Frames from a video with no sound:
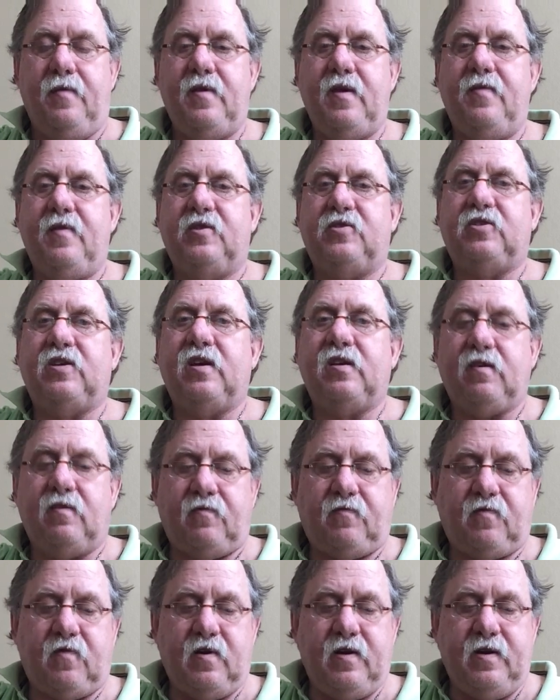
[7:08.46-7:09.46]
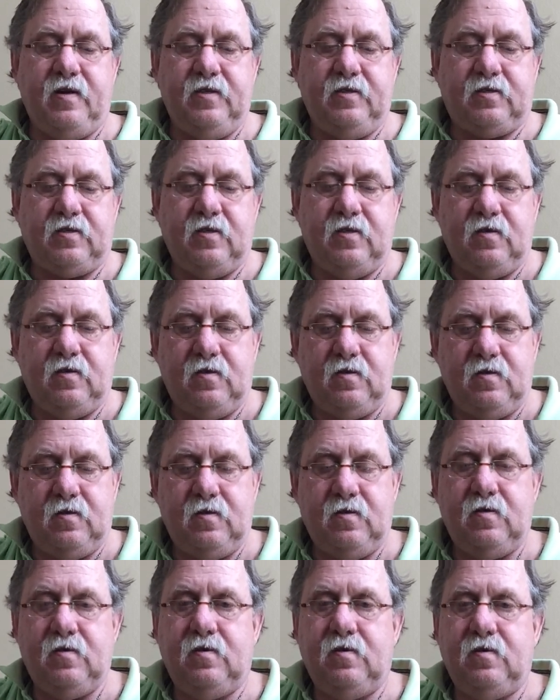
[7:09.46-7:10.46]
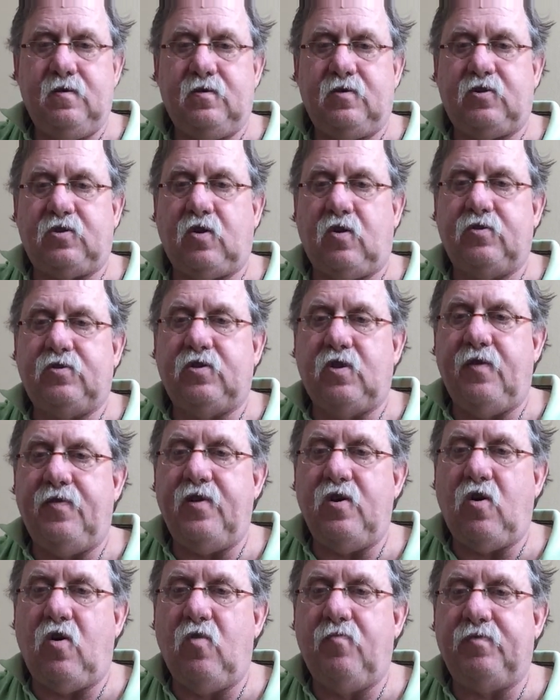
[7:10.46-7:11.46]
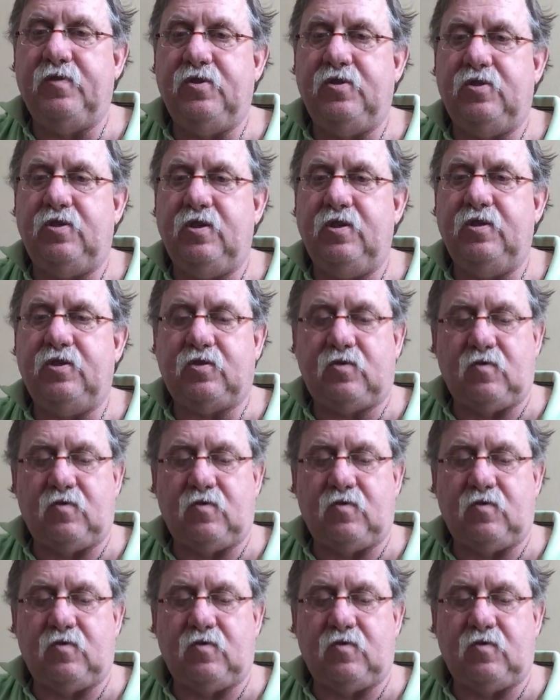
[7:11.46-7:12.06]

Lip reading: then the 2nd phrase starts on the open G